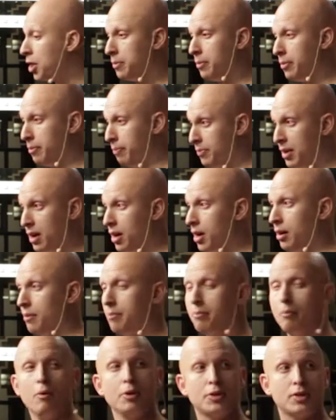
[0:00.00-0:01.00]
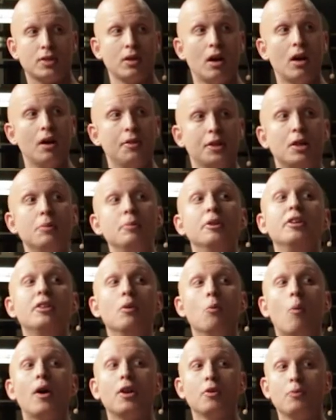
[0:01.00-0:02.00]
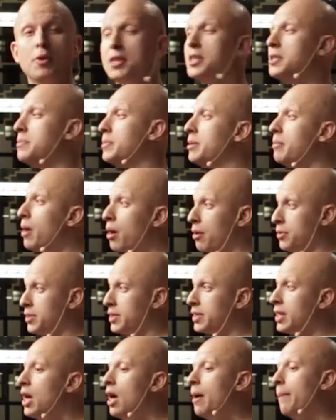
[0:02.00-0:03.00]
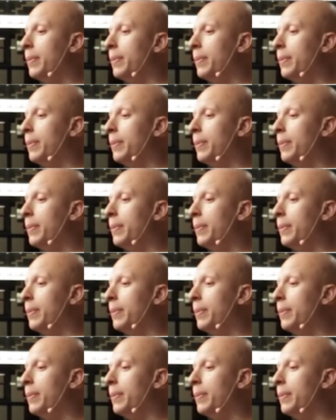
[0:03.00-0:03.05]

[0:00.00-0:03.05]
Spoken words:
the community that wanted RethinkDB the most.